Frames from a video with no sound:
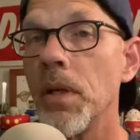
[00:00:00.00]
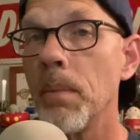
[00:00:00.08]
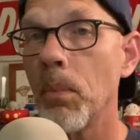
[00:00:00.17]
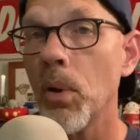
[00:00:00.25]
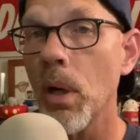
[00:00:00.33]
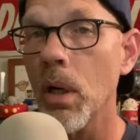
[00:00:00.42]

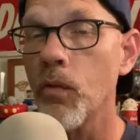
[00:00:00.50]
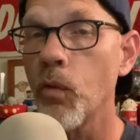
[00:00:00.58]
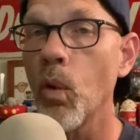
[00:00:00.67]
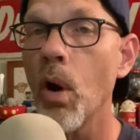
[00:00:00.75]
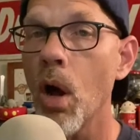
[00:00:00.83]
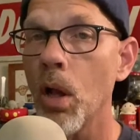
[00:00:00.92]
Merc
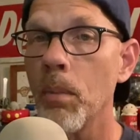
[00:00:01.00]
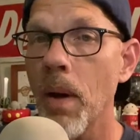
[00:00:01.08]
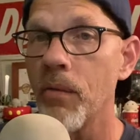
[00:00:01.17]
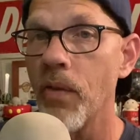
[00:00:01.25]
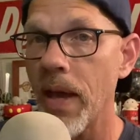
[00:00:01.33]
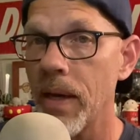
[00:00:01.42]
for all of my
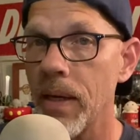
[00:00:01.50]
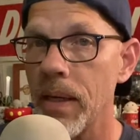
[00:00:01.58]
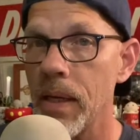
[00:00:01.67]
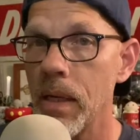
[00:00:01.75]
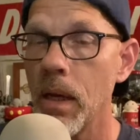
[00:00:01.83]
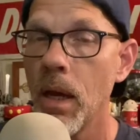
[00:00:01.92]

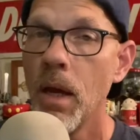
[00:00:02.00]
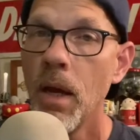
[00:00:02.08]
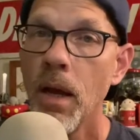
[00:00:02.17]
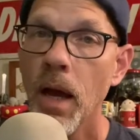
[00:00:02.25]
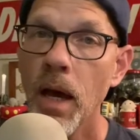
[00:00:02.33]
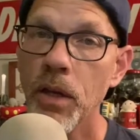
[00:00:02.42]
vanity
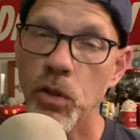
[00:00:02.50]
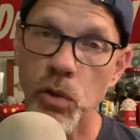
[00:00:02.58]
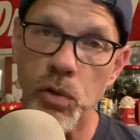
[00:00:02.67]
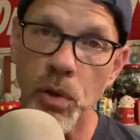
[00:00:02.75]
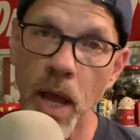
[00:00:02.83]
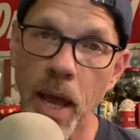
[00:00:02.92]
uh,
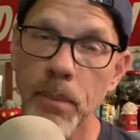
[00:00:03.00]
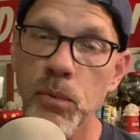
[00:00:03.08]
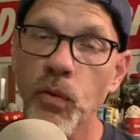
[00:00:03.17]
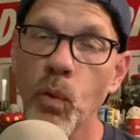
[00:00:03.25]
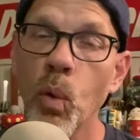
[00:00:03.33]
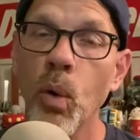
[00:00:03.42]
usernames
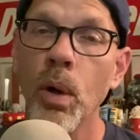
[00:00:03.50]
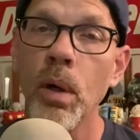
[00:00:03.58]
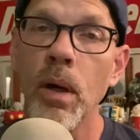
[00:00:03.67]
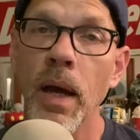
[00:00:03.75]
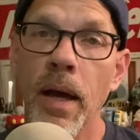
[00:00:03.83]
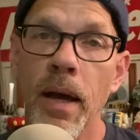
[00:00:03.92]
for
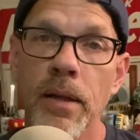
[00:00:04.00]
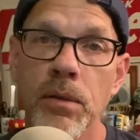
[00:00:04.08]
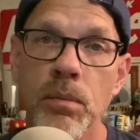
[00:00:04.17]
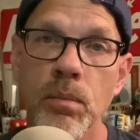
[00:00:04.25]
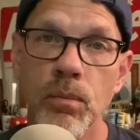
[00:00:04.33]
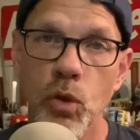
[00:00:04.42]
uh,
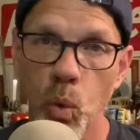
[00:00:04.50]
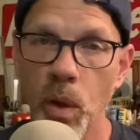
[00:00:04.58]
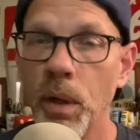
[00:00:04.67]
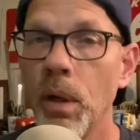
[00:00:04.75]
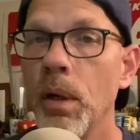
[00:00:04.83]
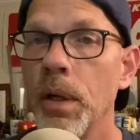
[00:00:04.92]

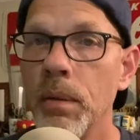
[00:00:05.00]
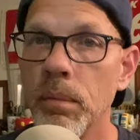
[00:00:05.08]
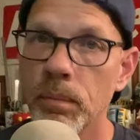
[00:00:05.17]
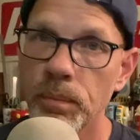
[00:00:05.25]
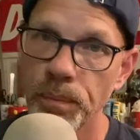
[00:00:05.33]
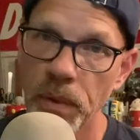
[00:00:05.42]
Twitter and
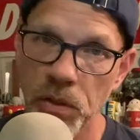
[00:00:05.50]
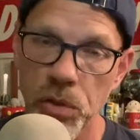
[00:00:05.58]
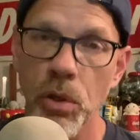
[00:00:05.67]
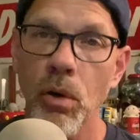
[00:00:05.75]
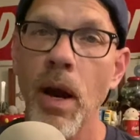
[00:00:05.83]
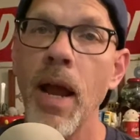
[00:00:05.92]

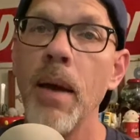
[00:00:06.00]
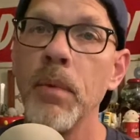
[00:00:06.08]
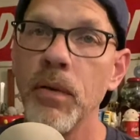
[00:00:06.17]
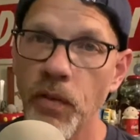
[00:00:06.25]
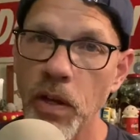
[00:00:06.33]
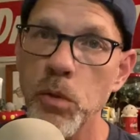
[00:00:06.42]
Instagram
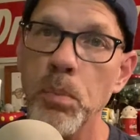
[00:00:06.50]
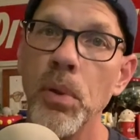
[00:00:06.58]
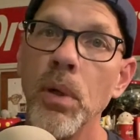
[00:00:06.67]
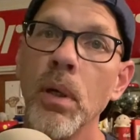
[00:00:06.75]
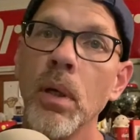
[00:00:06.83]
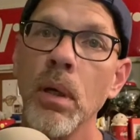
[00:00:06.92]
and
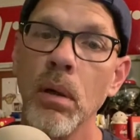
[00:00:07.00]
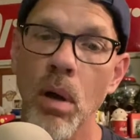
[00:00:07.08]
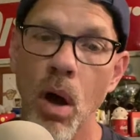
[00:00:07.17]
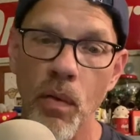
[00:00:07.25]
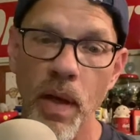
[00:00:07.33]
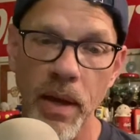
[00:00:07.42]
Facebook and
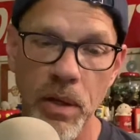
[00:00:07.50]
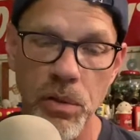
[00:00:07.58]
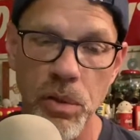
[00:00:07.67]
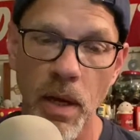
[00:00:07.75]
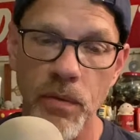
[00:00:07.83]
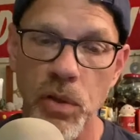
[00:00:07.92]
all that good
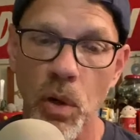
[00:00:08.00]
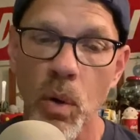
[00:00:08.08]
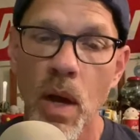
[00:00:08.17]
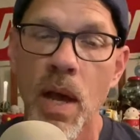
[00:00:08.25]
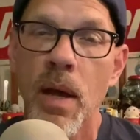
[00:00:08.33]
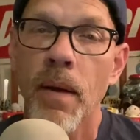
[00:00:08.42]
stuff. So
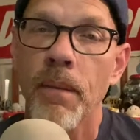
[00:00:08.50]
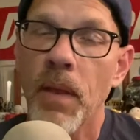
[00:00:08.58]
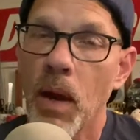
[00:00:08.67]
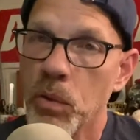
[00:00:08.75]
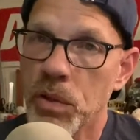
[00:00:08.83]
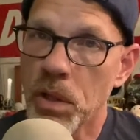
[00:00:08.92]

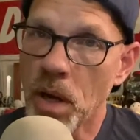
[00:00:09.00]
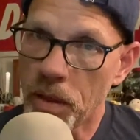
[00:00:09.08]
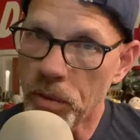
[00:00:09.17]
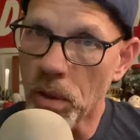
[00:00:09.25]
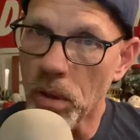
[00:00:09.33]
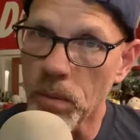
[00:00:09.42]
that was
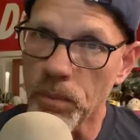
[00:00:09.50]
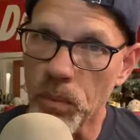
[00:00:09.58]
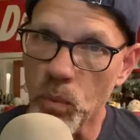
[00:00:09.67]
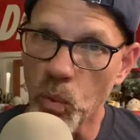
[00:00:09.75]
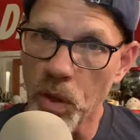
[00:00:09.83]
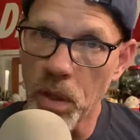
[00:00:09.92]
another
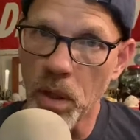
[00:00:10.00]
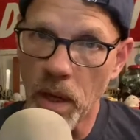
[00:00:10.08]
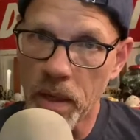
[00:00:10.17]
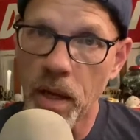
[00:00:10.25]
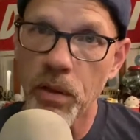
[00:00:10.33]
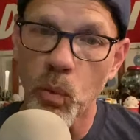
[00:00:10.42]
re,
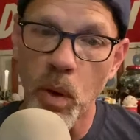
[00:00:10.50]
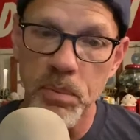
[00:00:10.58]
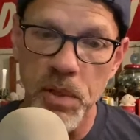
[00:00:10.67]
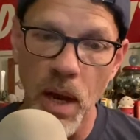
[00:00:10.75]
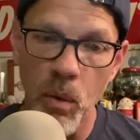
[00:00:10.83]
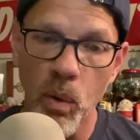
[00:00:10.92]
another
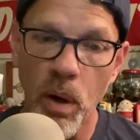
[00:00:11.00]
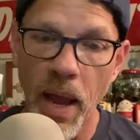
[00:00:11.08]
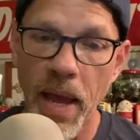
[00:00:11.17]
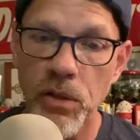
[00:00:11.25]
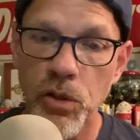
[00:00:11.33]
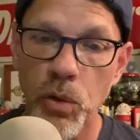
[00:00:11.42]
website where I
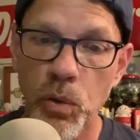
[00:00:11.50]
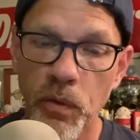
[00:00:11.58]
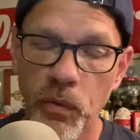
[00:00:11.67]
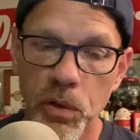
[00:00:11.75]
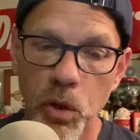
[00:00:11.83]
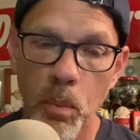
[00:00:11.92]
had two
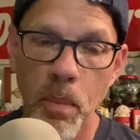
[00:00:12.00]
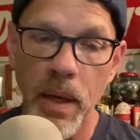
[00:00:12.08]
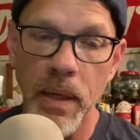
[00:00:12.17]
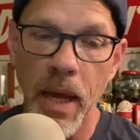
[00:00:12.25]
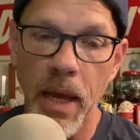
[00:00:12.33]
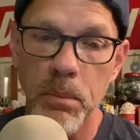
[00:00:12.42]
different domain
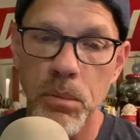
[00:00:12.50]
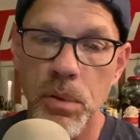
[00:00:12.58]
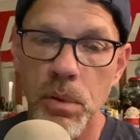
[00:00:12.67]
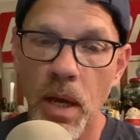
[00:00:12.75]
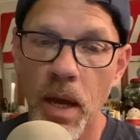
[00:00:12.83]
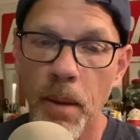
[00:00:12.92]

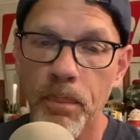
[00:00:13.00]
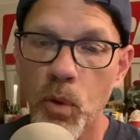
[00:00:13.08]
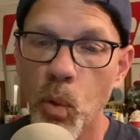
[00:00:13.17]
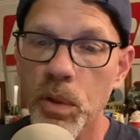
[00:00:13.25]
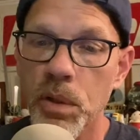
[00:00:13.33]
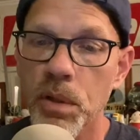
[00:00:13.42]
names um,
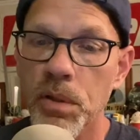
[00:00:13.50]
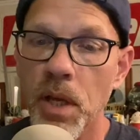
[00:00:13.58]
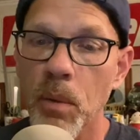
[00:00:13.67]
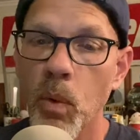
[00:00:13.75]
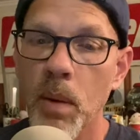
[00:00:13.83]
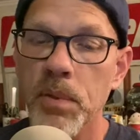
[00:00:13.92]
going to the
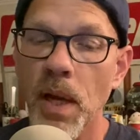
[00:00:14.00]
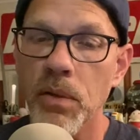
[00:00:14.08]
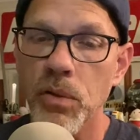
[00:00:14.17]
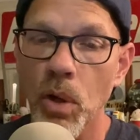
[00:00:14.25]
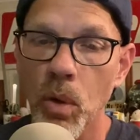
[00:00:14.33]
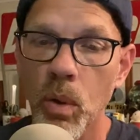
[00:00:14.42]
same website.
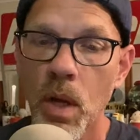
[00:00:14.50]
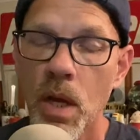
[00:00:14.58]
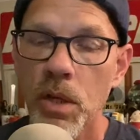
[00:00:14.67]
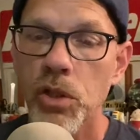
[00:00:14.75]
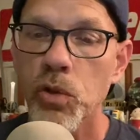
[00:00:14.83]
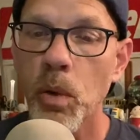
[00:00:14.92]
So
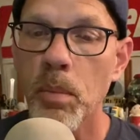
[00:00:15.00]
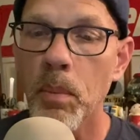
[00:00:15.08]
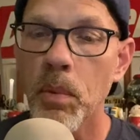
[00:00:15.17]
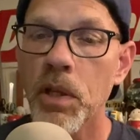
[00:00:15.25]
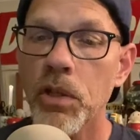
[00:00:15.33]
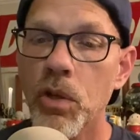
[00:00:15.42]
just
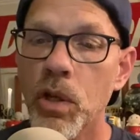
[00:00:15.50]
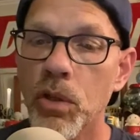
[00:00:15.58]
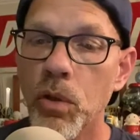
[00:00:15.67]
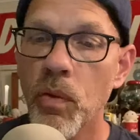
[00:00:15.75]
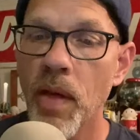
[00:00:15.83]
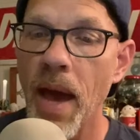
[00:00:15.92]
remember that you can
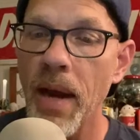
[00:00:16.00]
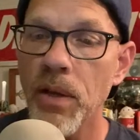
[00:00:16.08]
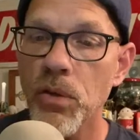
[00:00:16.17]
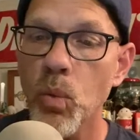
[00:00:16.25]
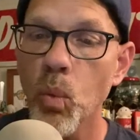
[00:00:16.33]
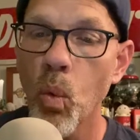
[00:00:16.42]
do that
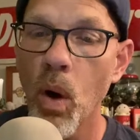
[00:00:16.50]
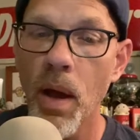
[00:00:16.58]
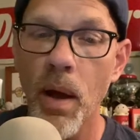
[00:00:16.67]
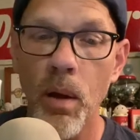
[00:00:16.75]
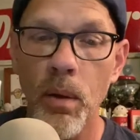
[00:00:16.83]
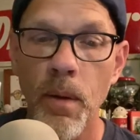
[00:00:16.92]
as
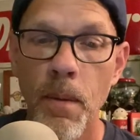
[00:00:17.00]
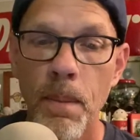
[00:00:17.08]
well.